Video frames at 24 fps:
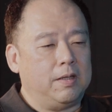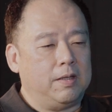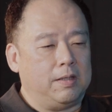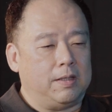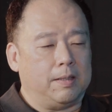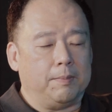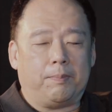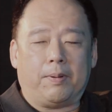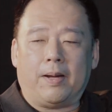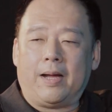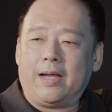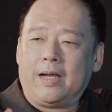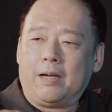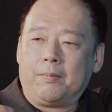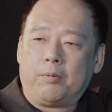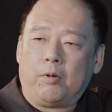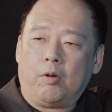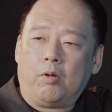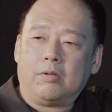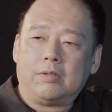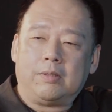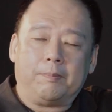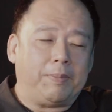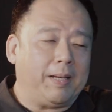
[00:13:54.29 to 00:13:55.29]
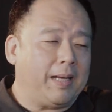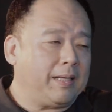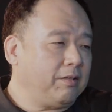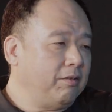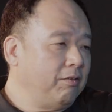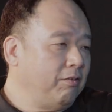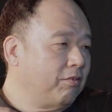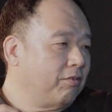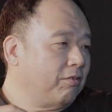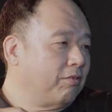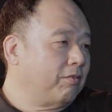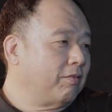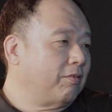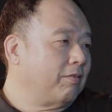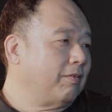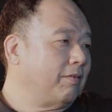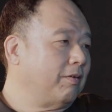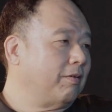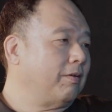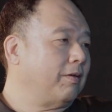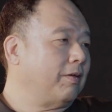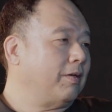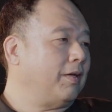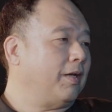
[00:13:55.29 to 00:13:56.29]
They buy up all the patents,
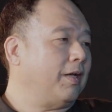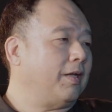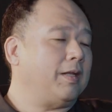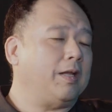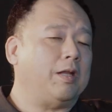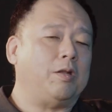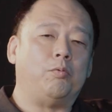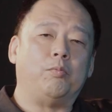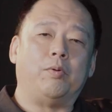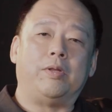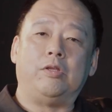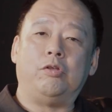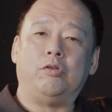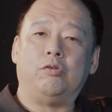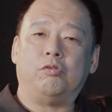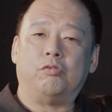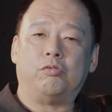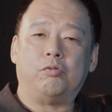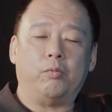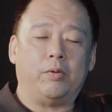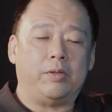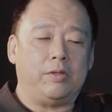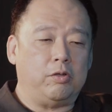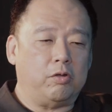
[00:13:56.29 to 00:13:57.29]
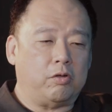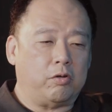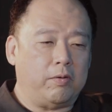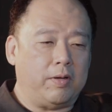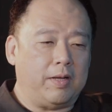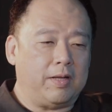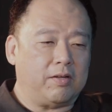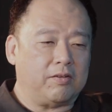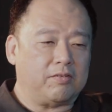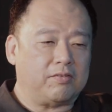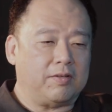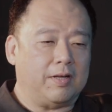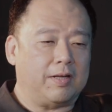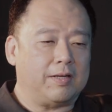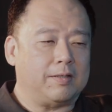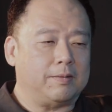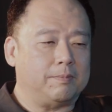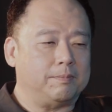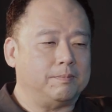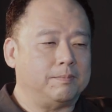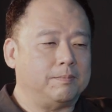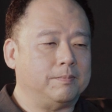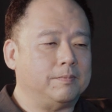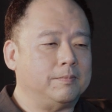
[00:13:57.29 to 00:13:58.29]
and then when you when you create a
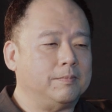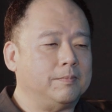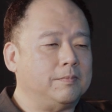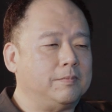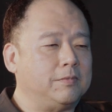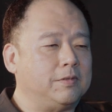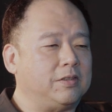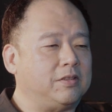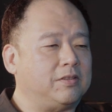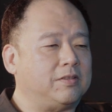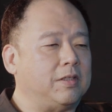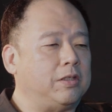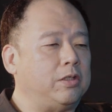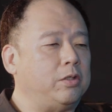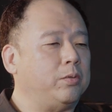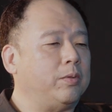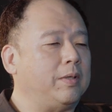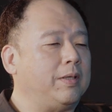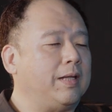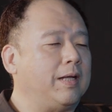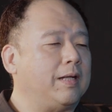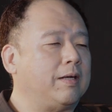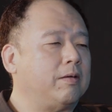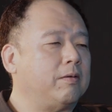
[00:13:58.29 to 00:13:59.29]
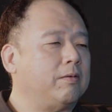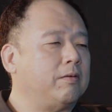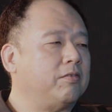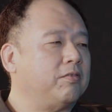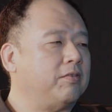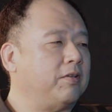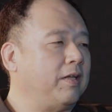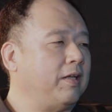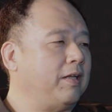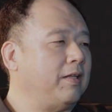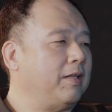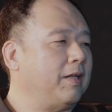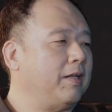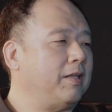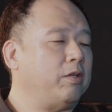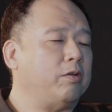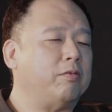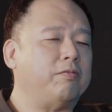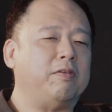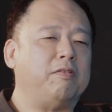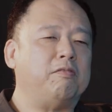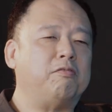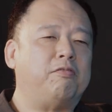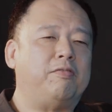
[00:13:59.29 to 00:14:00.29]
startup, they send you a letter saying that
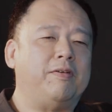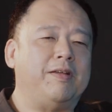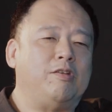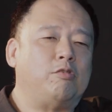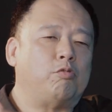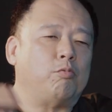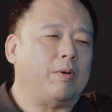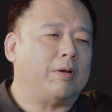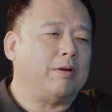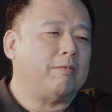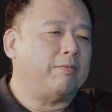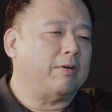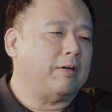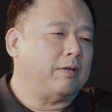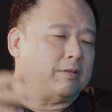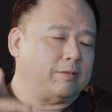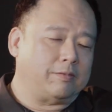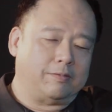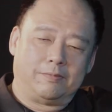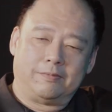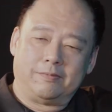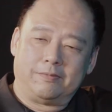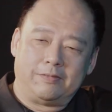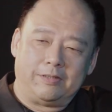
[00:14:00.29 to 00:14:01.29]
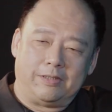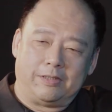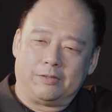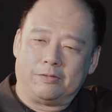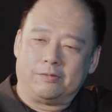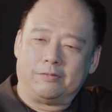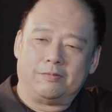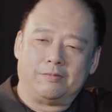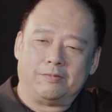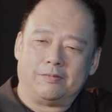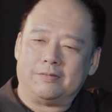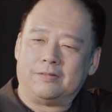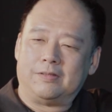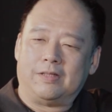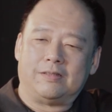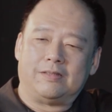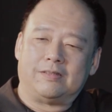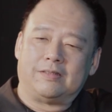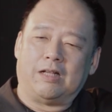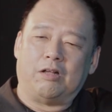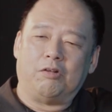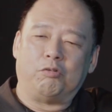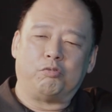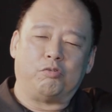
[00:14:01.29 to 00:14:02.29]
you've infringed one of our you know
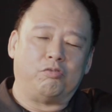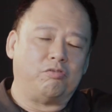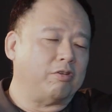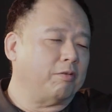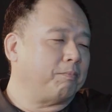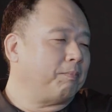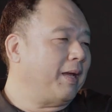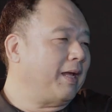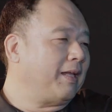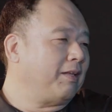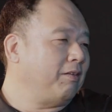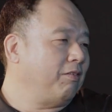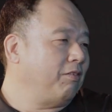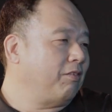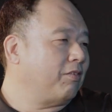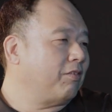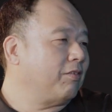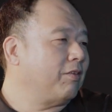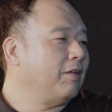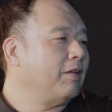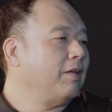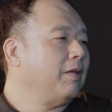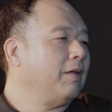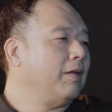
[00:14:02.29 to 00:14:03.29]
thousands of patents